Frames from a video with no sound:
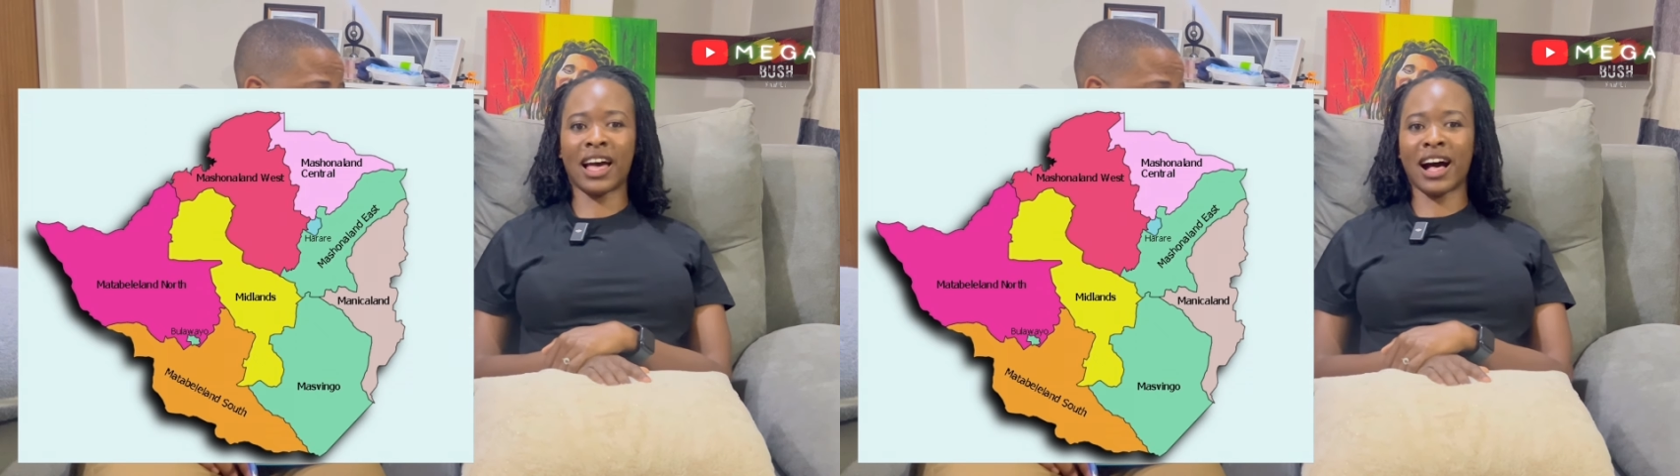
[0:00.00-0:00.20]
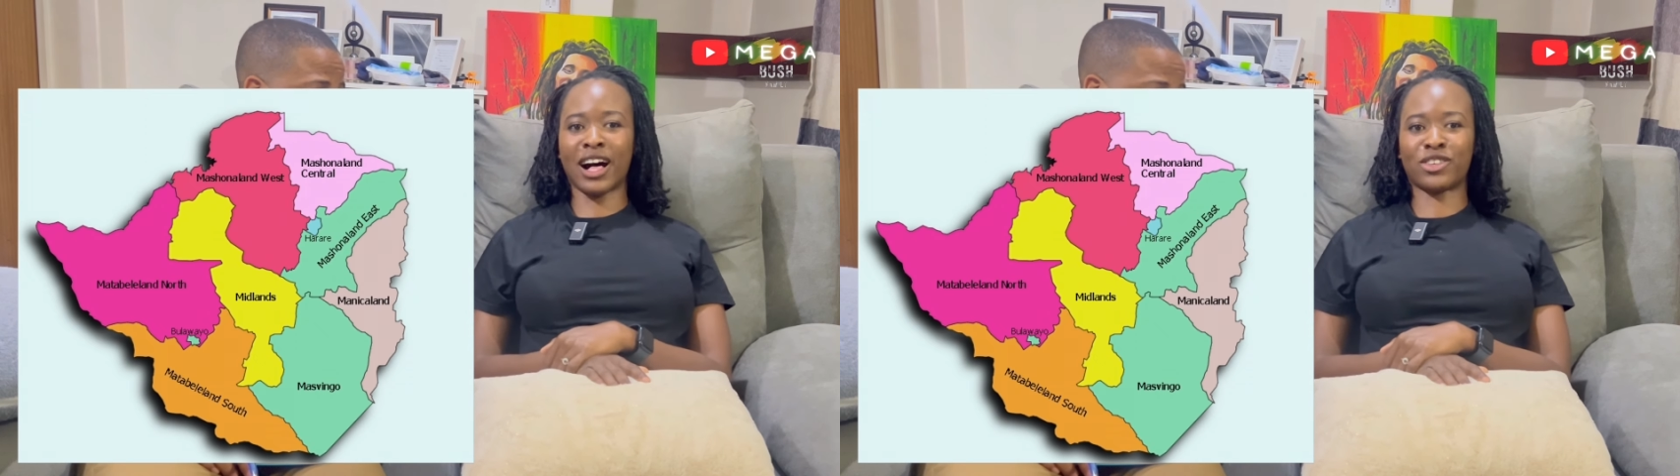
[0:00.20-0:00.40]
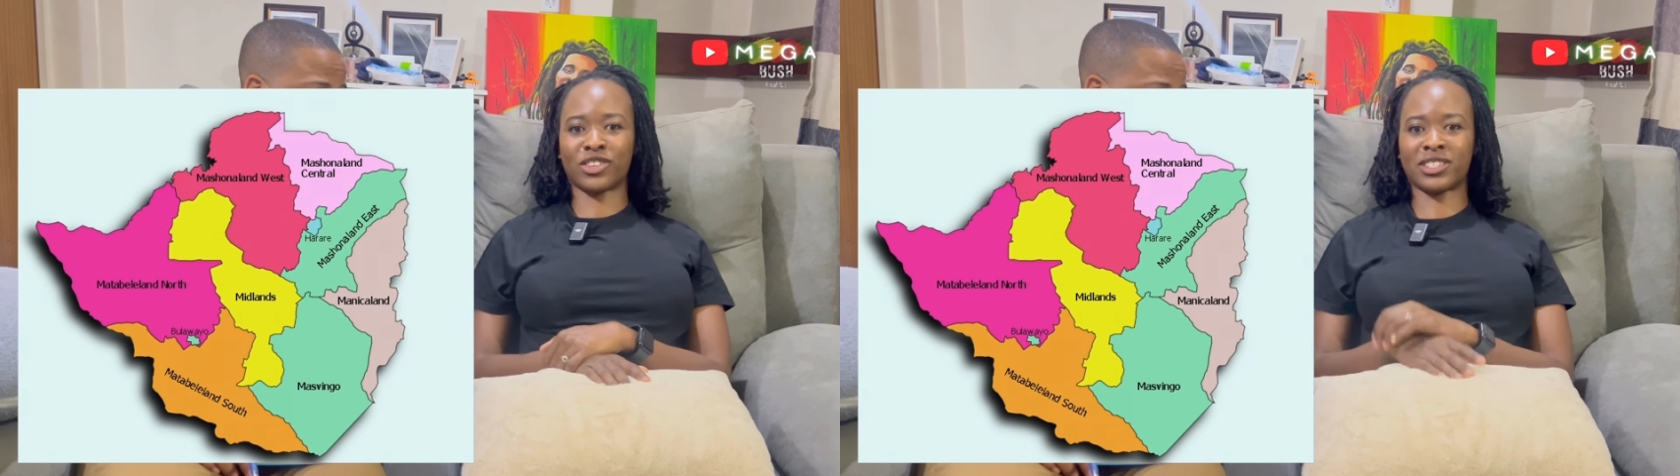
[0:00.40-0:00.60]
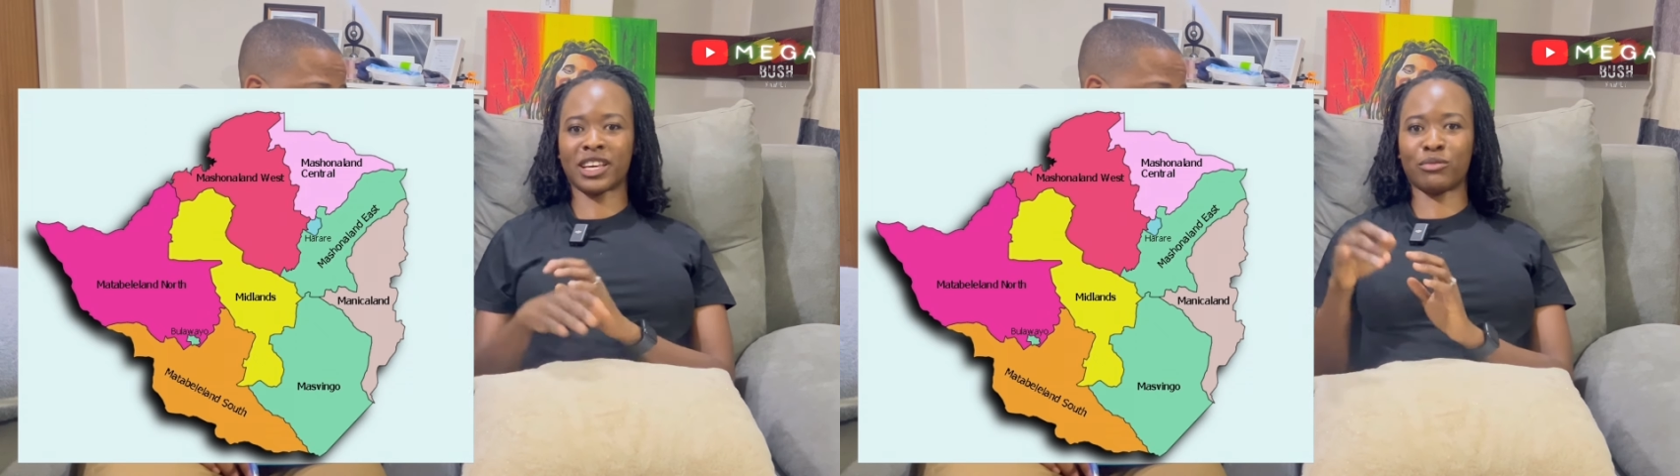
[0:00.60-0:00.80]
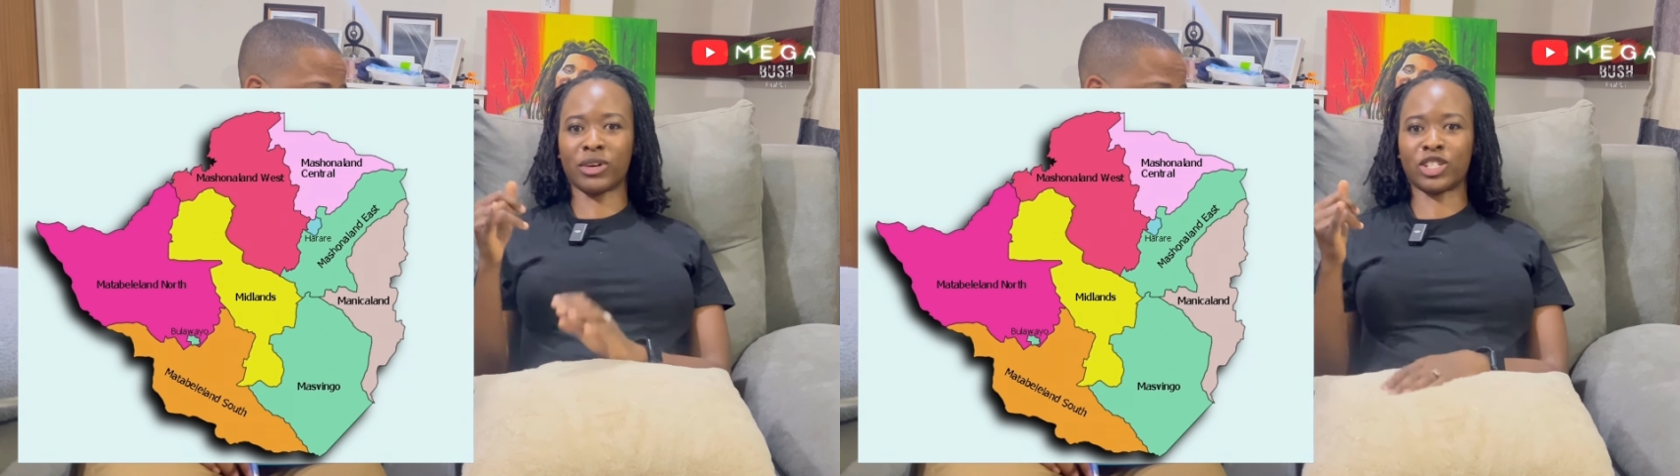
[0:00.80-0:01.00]
It's I'll just say
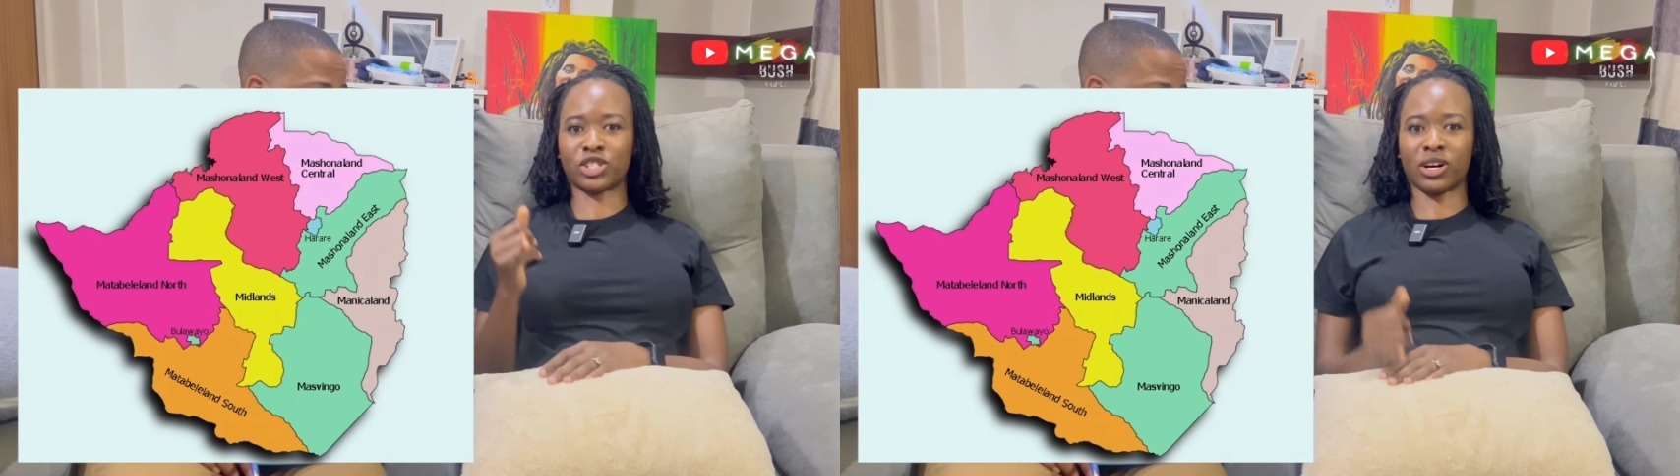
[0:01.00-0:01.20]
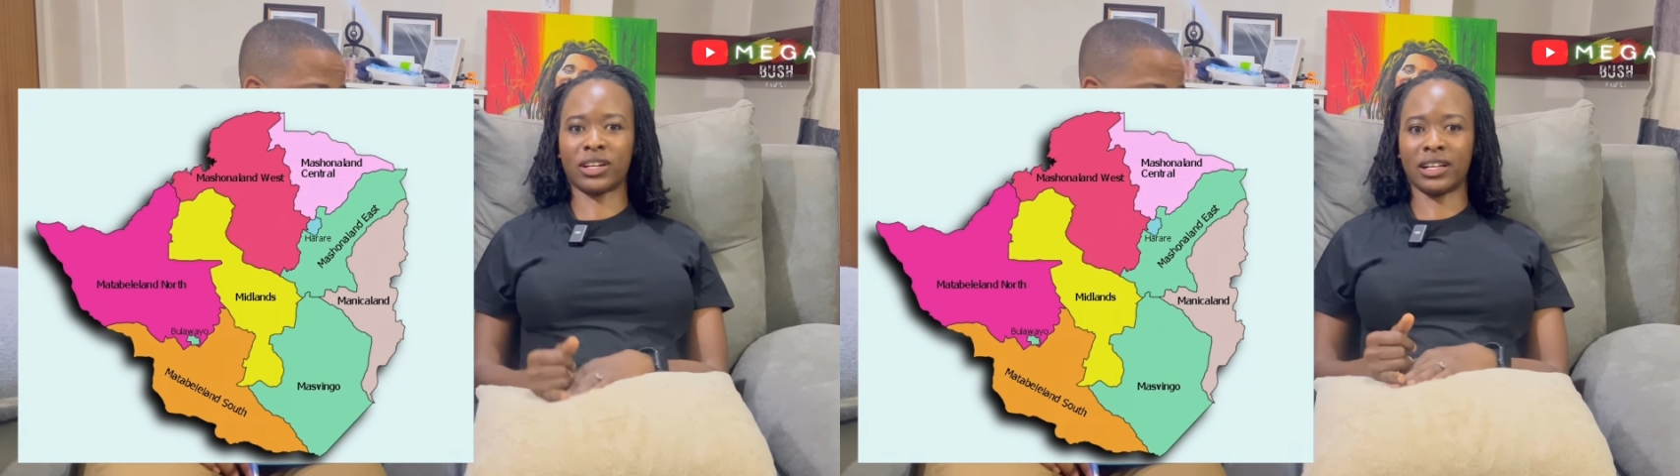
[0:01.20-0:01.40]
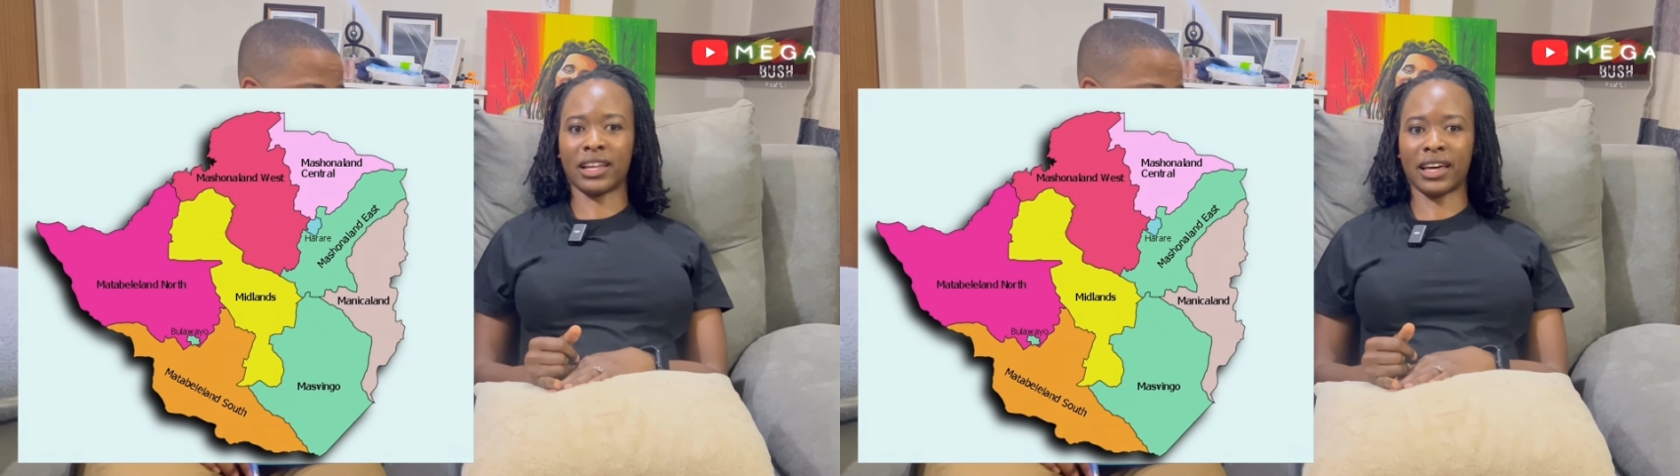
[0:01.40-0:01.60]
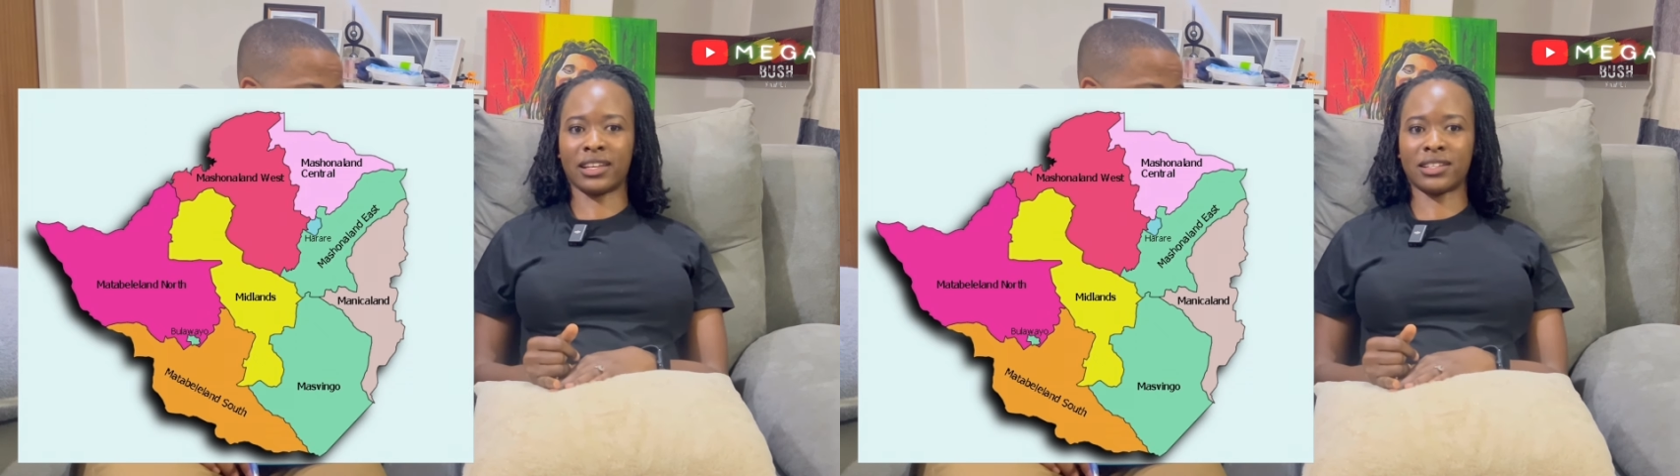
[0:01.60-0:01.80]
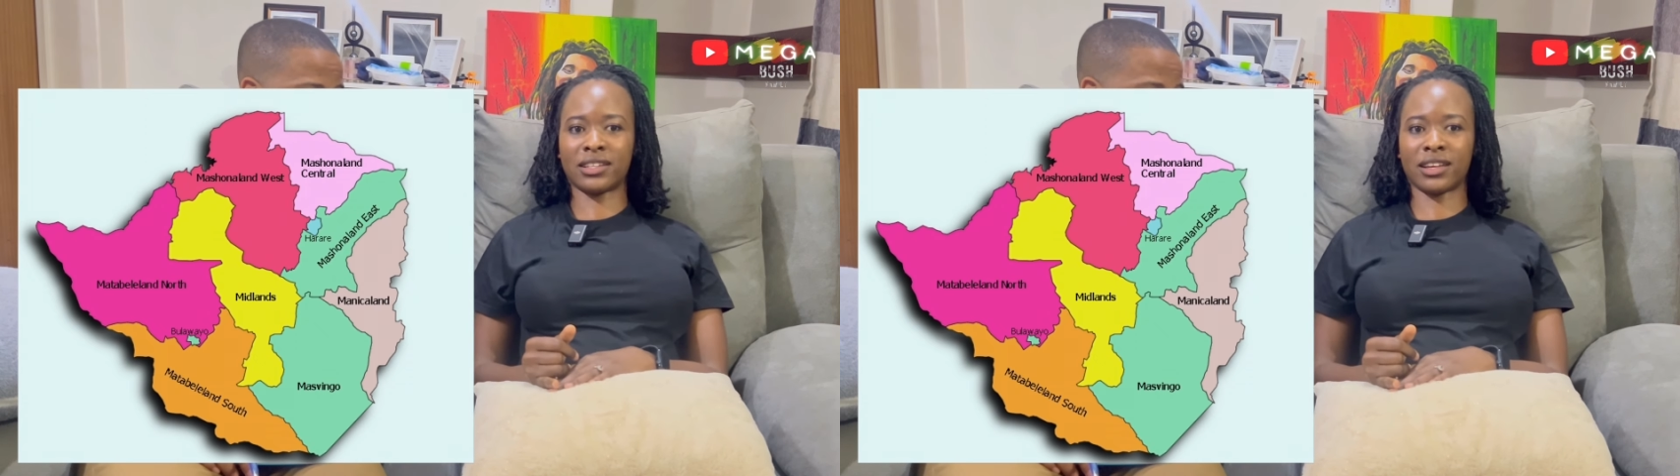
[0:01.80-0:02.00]
difficult.
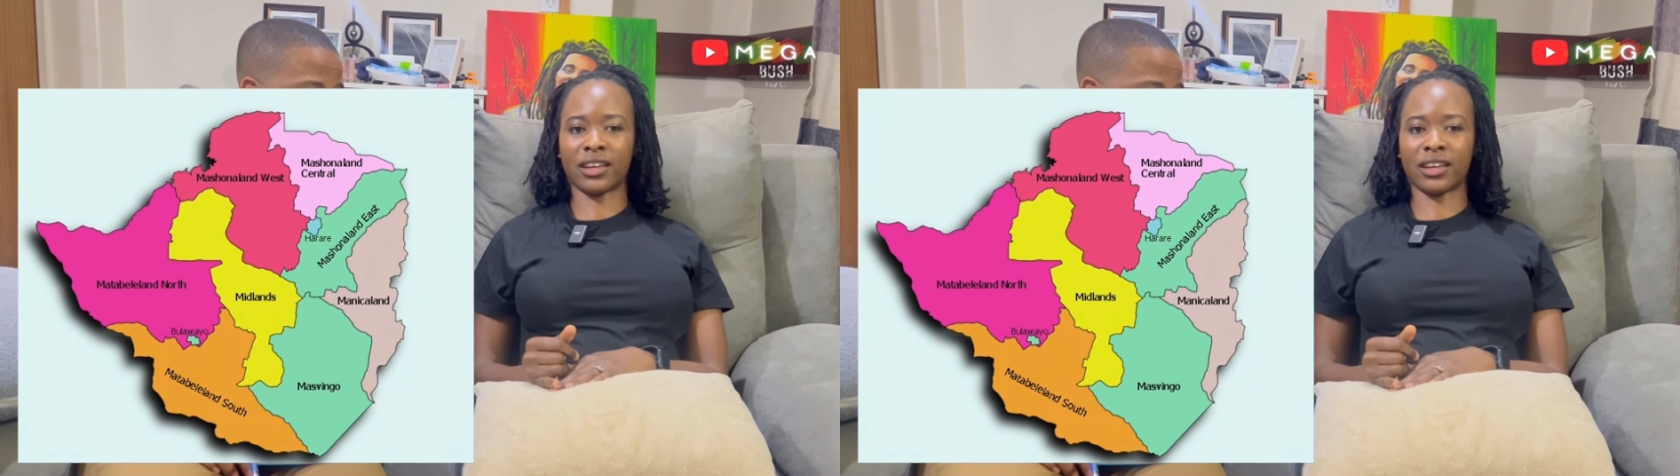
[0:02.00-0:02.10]
Mashonaland.